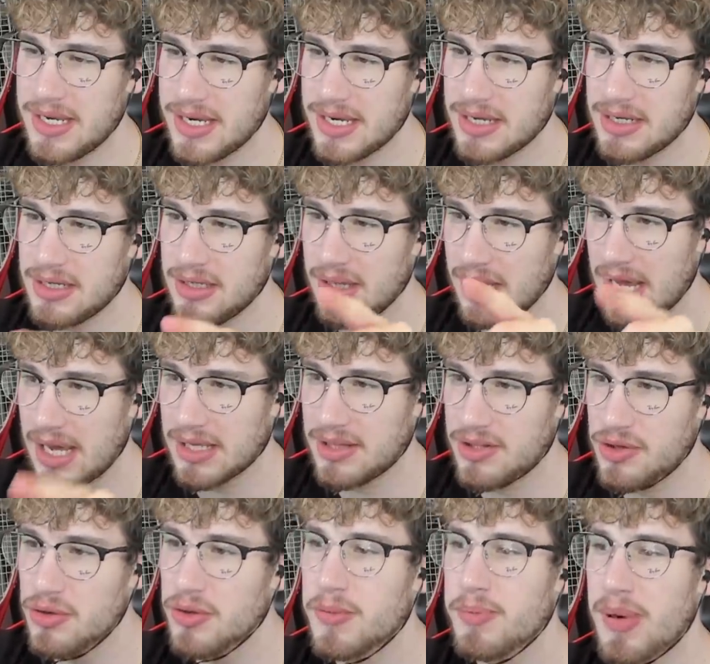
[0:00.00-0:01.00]
Indian like
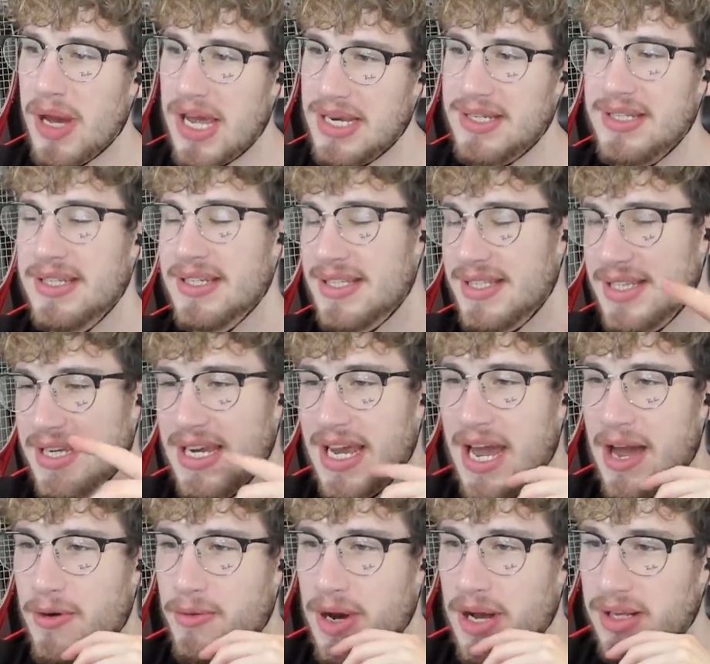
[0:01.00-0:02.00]
toothpaste to see
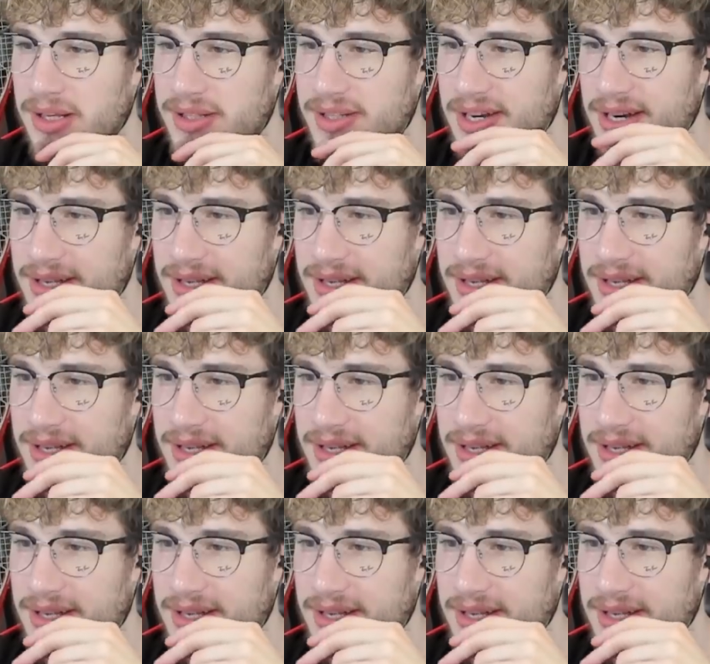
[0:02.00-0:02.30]
how well it